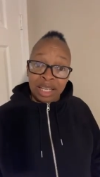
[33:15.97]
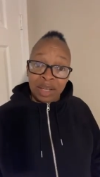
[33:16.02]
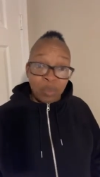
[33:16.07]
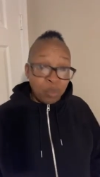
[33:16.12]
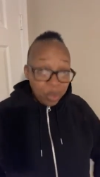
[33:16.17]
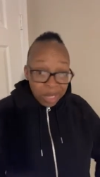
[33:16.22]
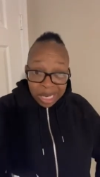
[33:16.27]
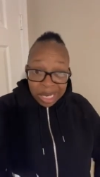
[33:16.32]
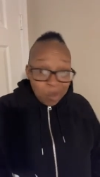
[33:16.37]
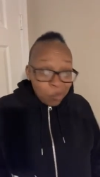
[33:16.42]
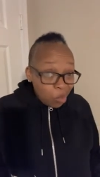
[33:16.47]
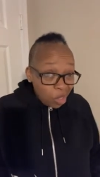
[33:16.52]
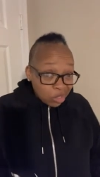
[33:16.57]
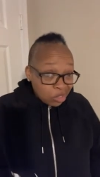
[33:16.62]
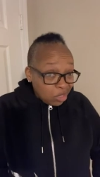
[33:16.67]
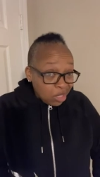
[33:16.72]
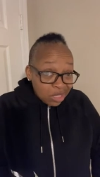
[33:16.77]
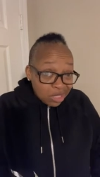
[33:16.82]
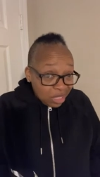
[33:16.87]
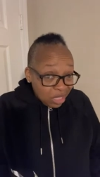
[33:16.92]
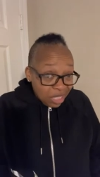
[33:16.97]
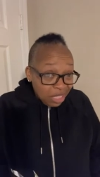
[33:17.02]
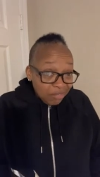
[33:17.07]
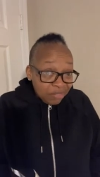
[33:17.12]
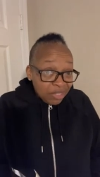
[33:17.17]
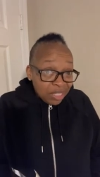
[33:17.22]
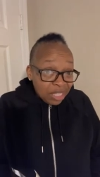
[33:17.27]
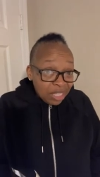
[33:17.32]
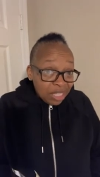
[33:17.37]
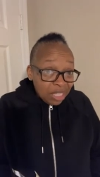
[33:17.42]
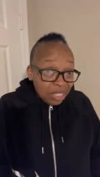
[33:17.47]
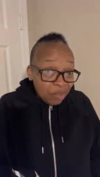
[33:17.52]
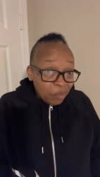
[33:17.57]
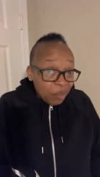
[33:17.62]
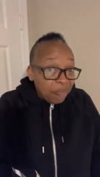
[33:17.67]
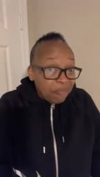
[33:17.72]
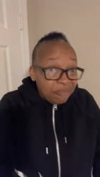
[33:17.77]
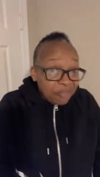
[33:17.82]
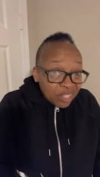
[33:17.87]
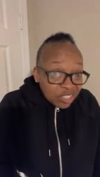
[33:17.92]
We ain't watching TV.
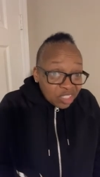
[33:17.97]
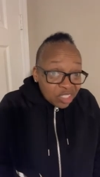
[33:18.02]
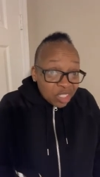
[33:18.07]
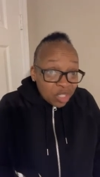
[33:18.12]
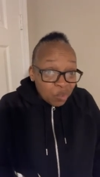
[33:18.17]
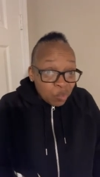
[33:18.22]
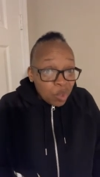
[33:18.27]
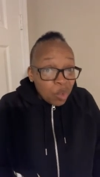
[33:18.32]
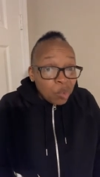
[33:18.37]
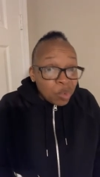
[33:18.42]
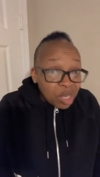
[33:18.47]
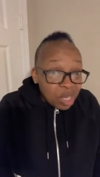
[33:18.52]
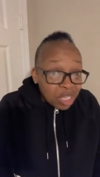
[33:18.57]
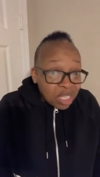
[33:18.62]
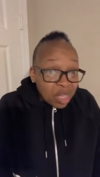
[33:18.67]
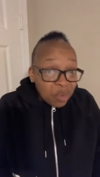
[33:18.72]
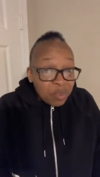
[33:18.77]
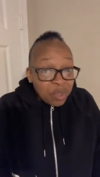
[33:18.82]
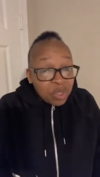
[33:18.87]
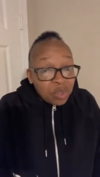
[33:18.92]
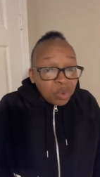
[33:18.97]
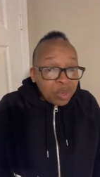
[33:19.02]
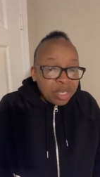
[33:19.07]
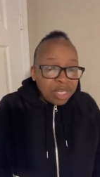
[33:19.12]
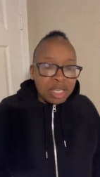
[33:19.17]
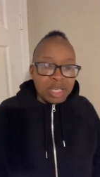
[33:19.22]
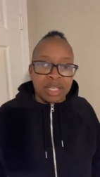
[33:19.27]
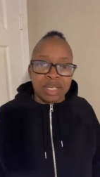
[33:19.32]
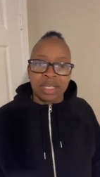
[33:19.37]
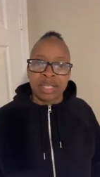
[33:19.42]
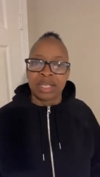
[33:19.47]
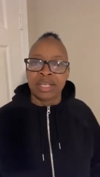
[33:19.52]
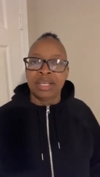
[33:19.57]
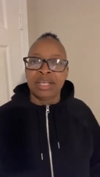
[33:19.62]
We fishing, we working, we doing it.